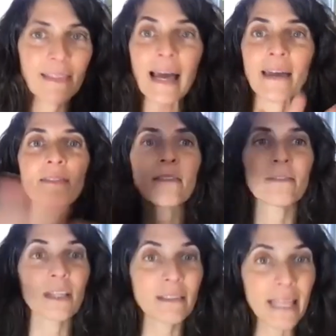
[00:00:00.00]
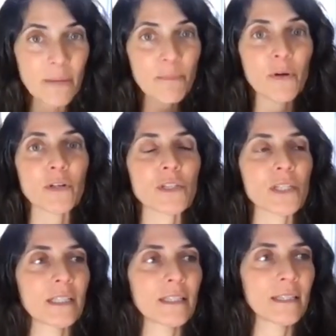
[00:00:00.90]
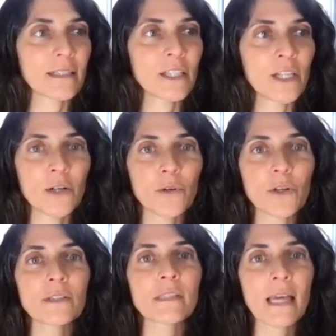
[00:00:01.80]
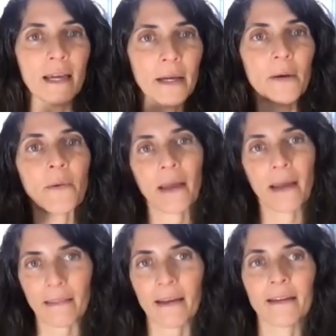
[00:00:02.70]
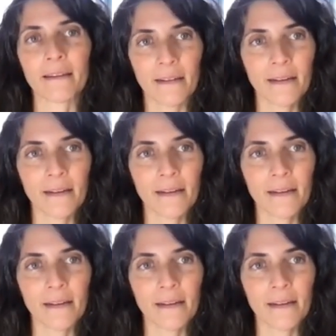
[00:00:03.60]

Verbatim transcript: that the layperson you know could say okay like